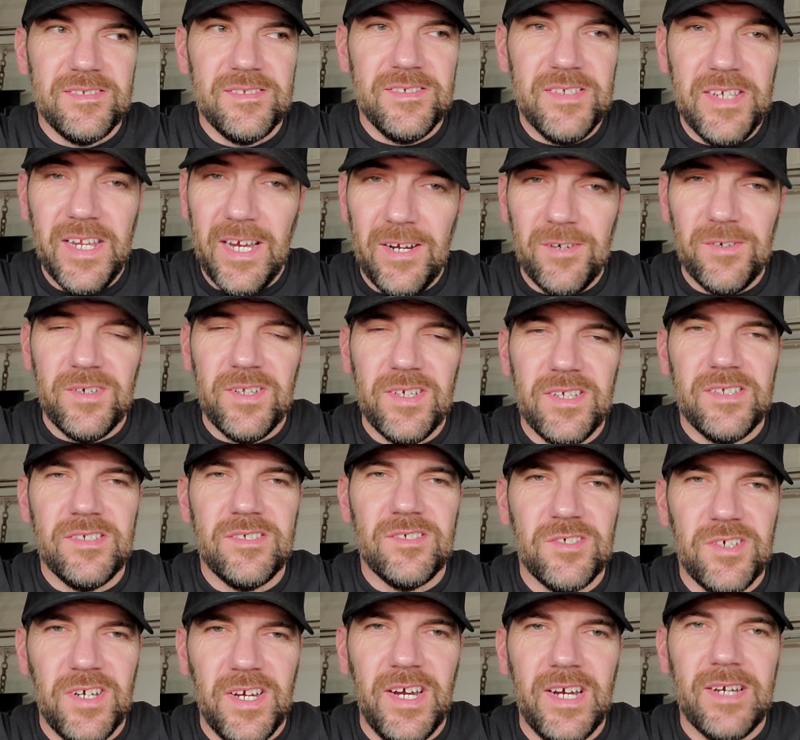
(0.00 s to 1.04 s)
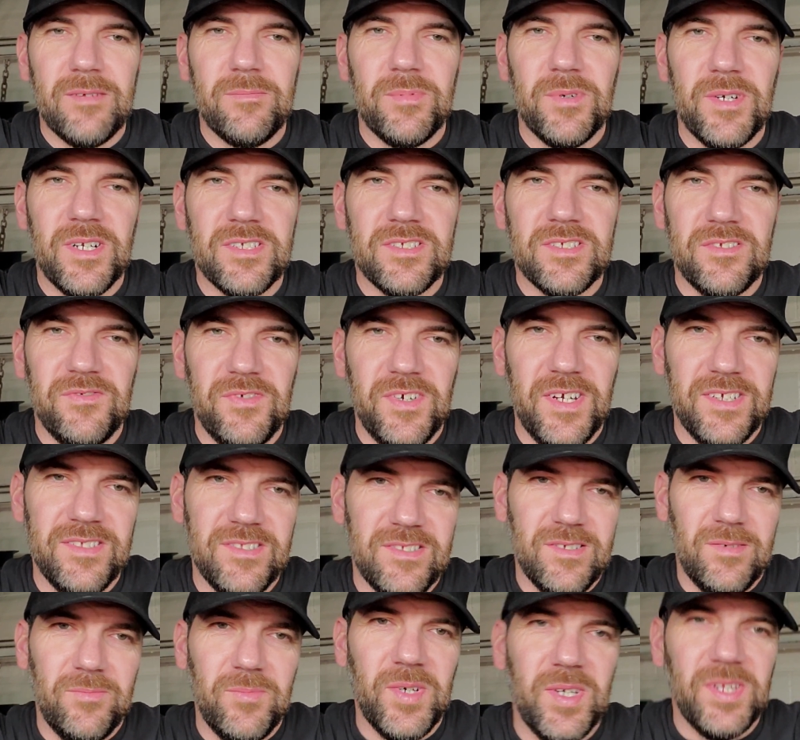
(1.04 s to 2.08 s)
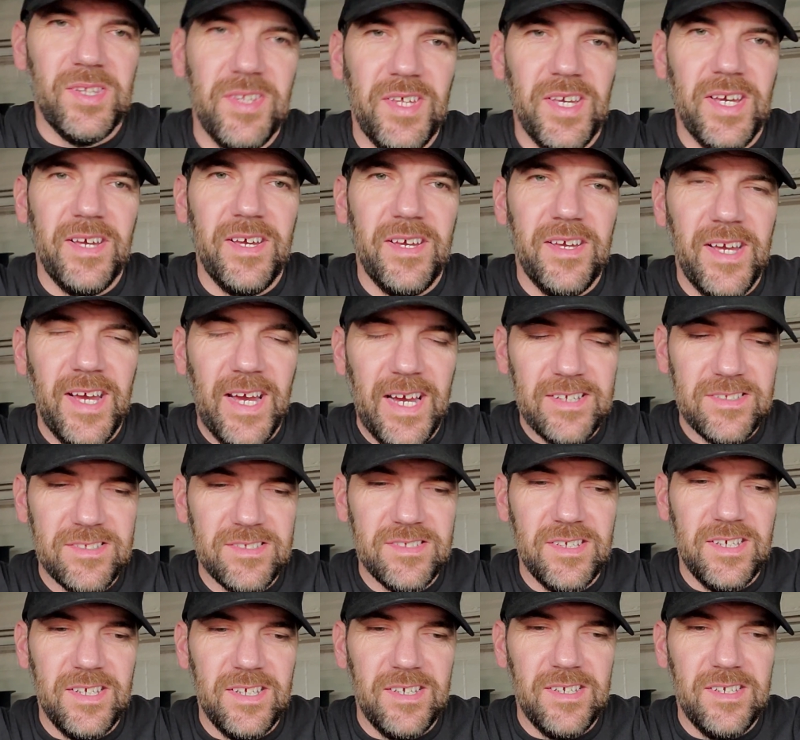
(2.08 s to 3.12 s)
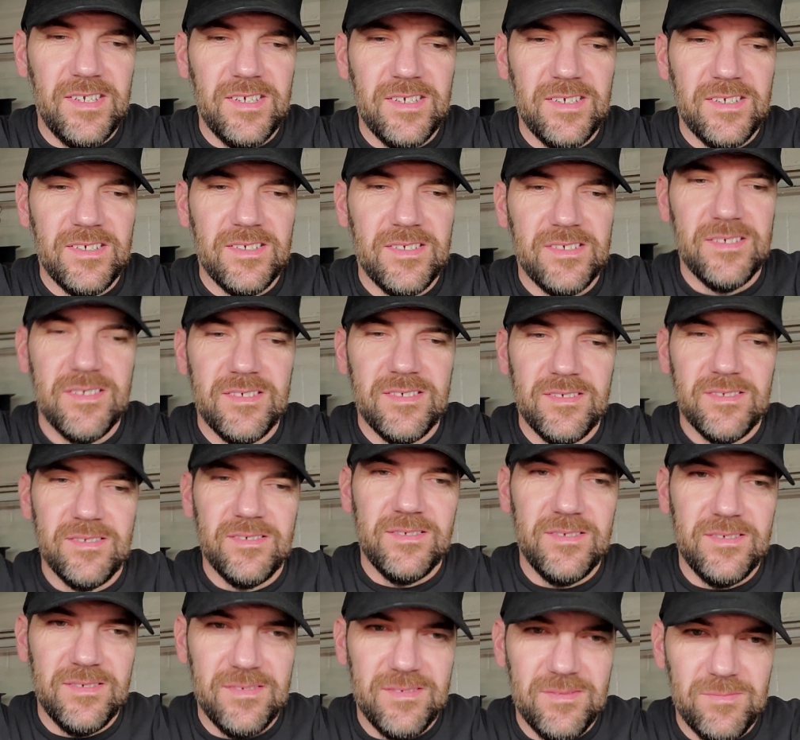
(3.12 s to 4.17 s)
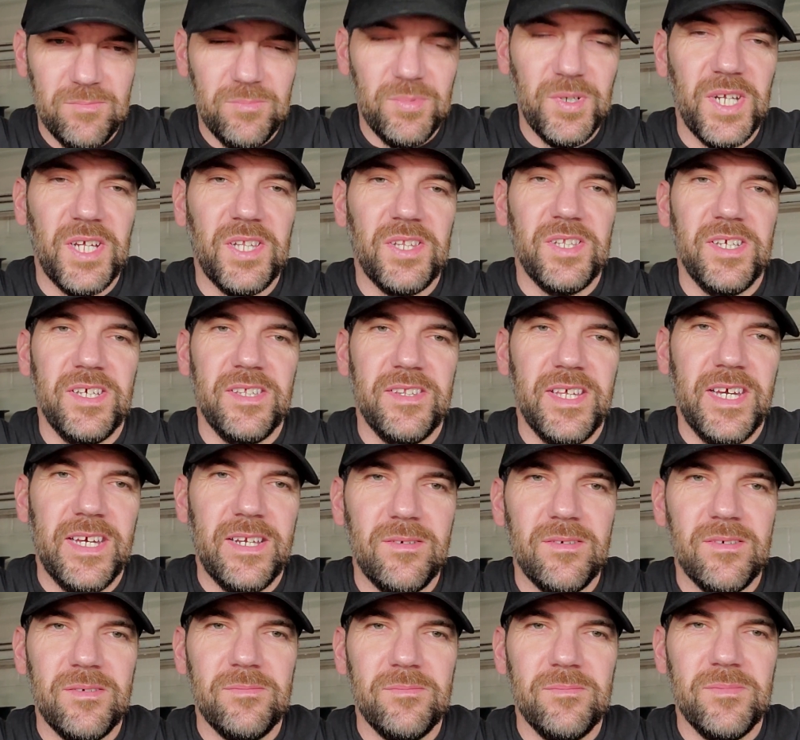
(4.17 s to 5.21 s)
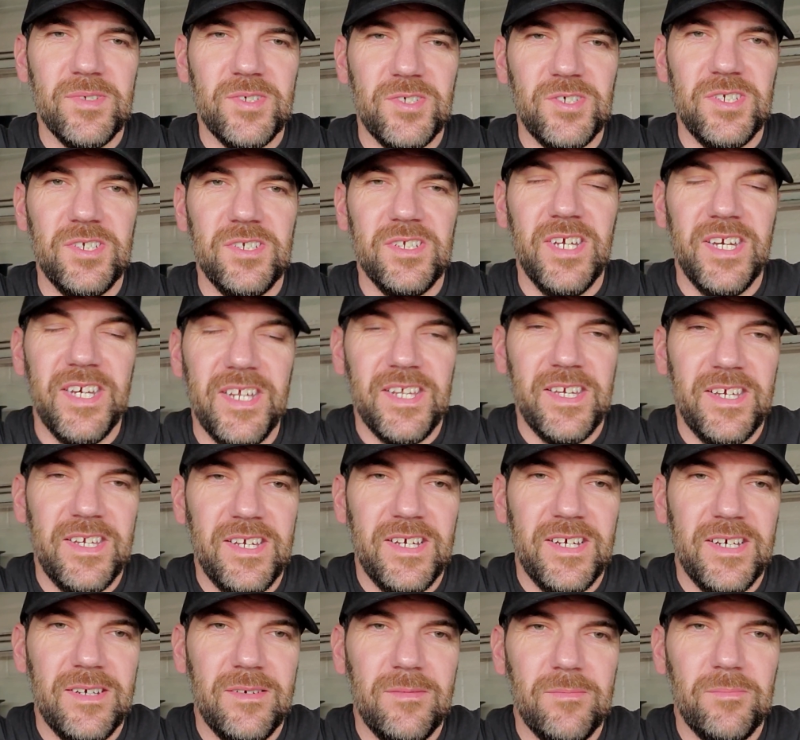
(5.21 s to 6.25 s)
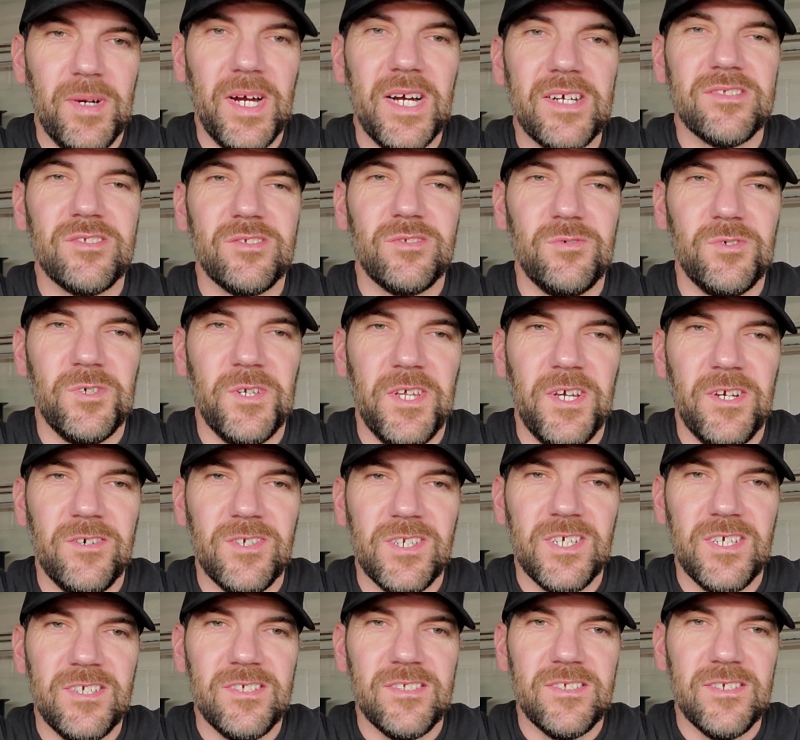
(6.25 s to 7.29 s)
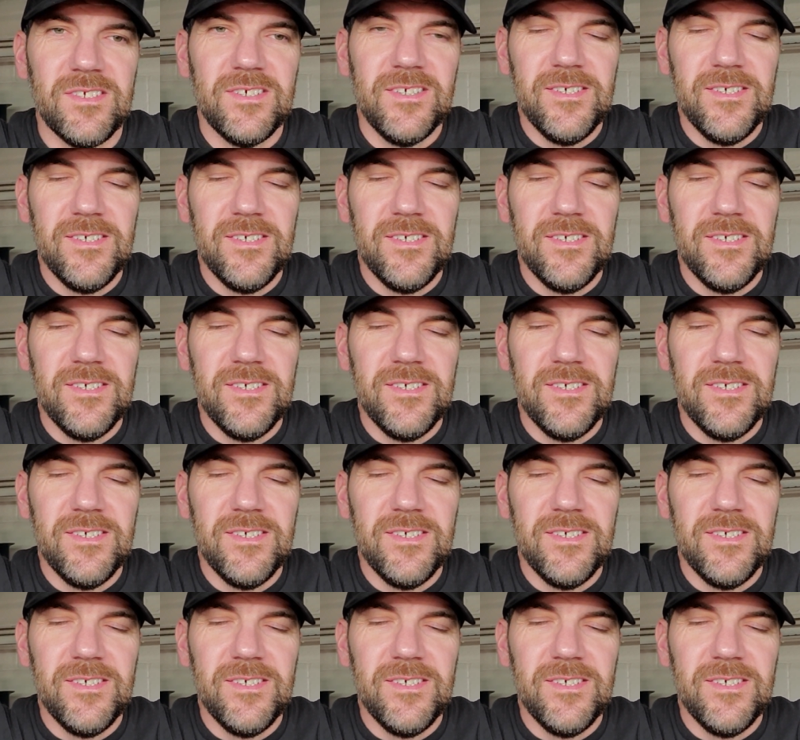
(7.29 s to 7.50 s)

Nowadays, you're hard pressed to find somebody that has a brake lathe at a parts store nowadays.